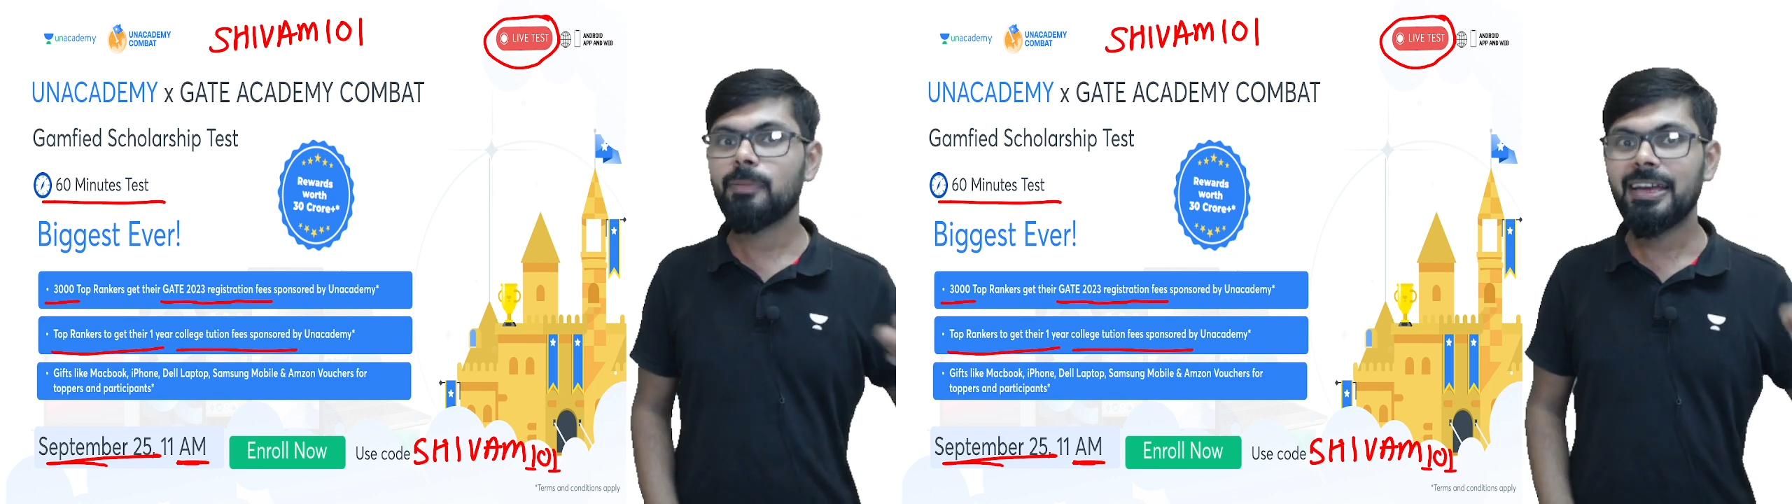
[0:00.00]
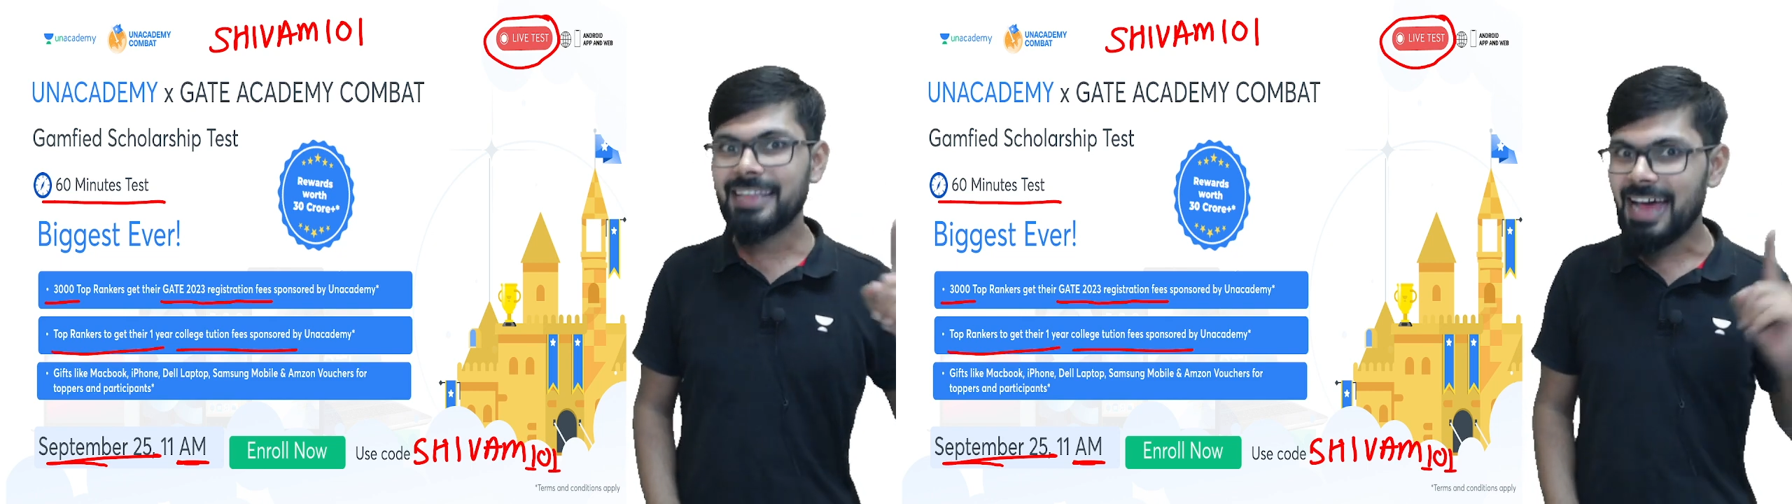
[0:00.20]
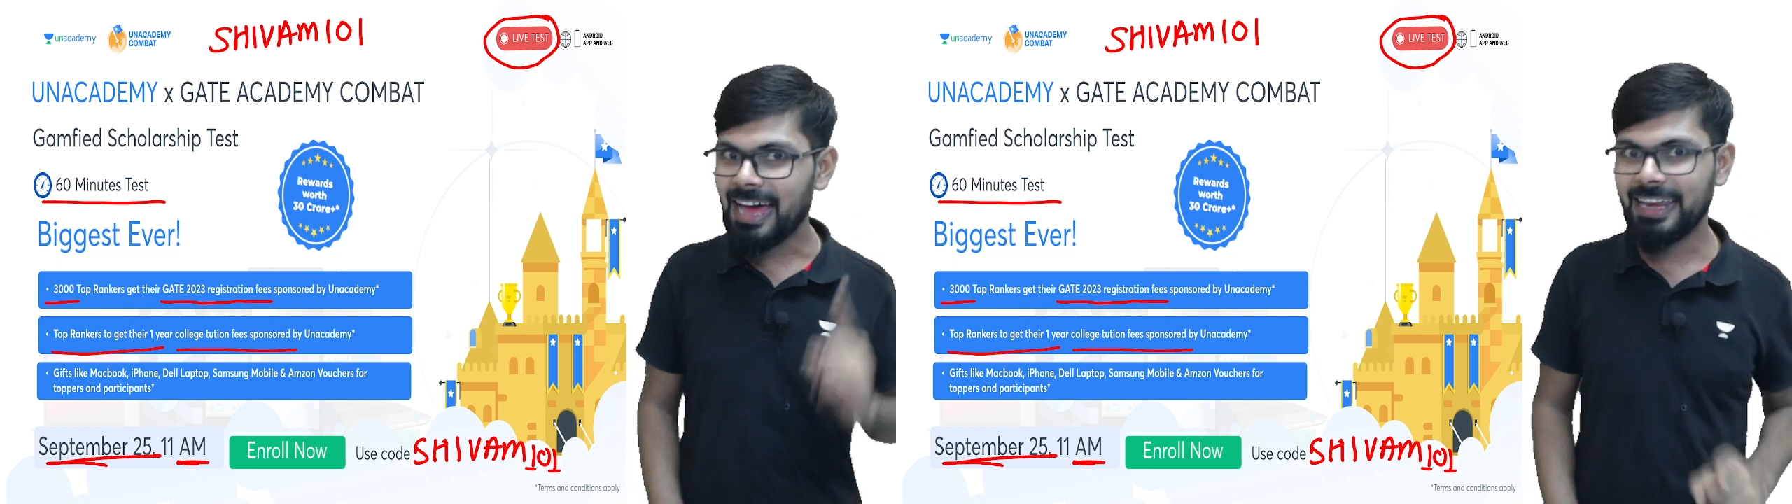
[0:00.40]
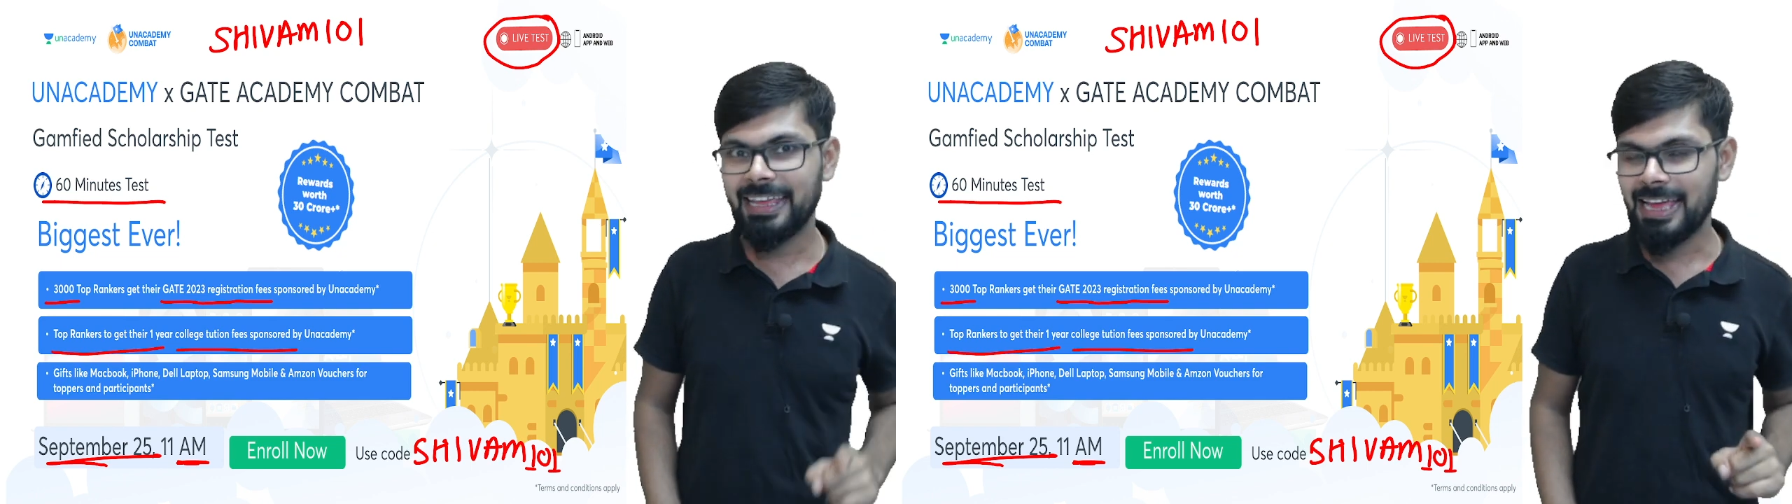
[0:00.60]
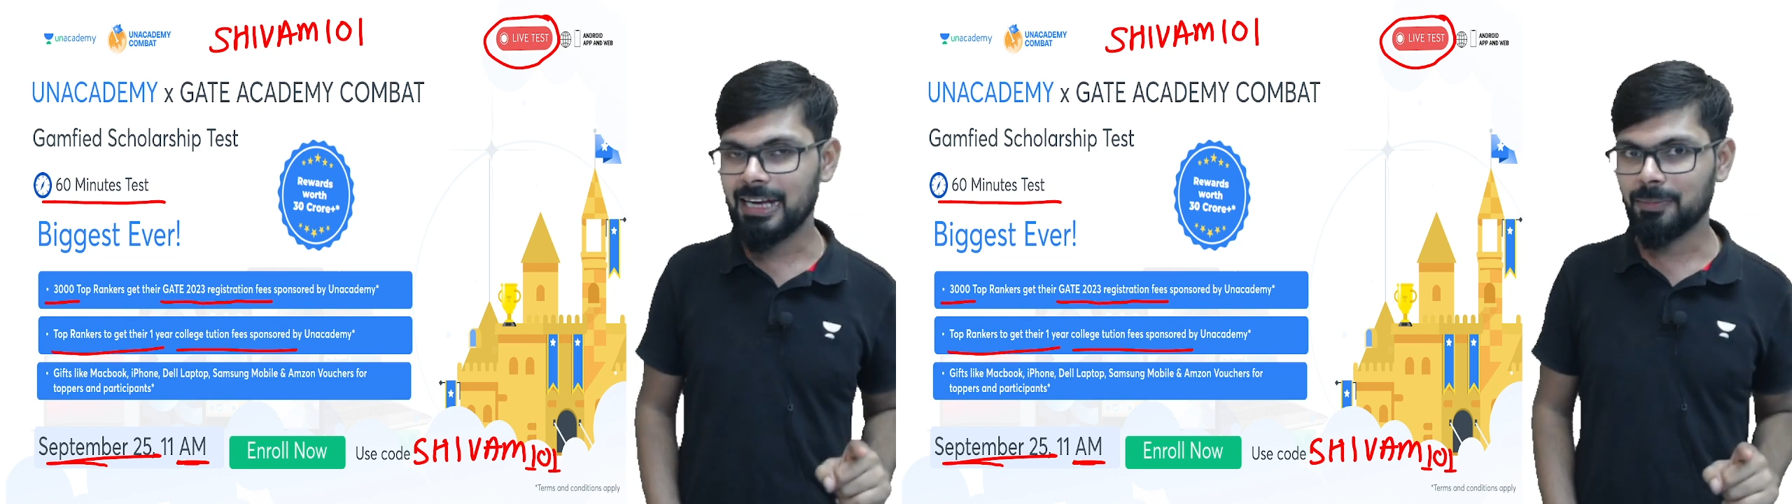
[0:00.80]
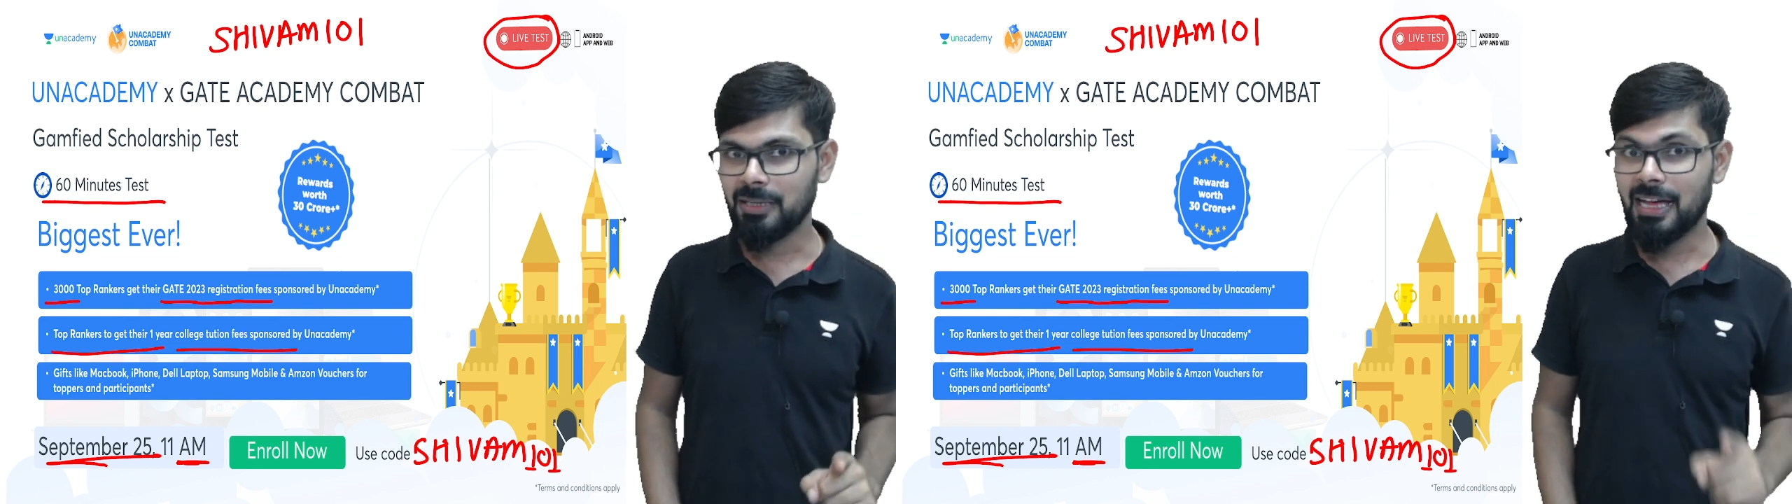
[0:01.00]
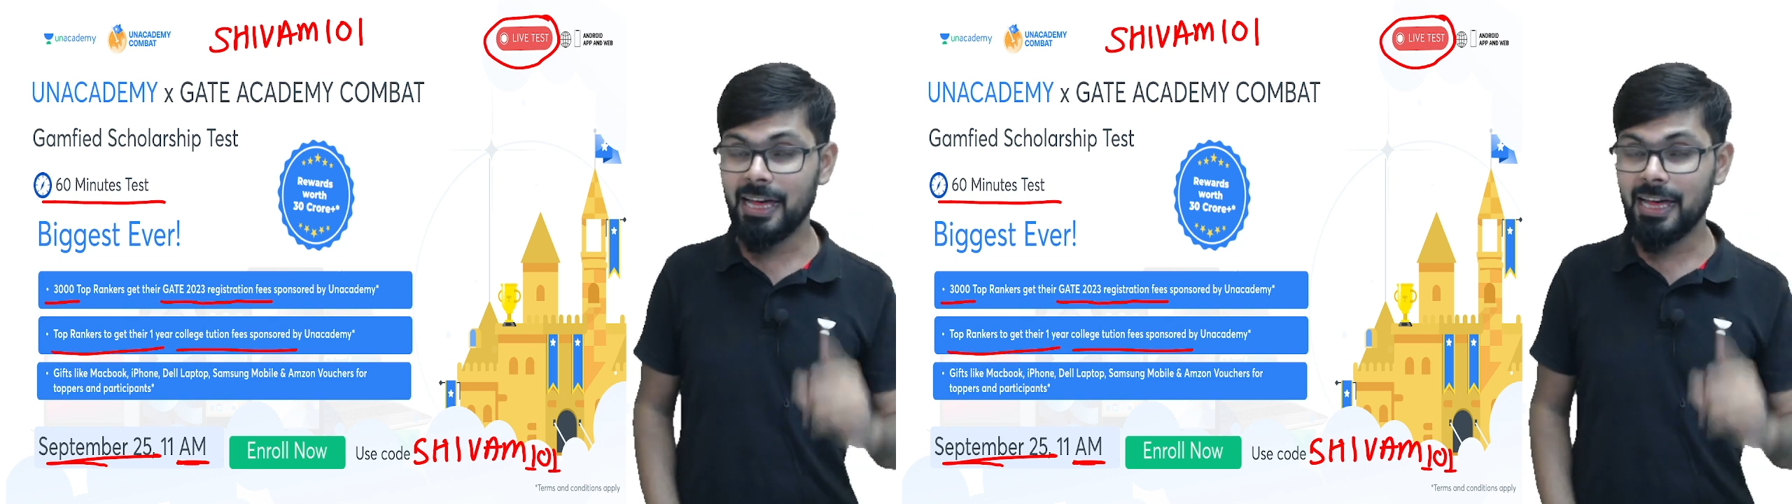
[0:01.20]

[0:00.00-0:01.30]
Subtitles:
by the Unacademy.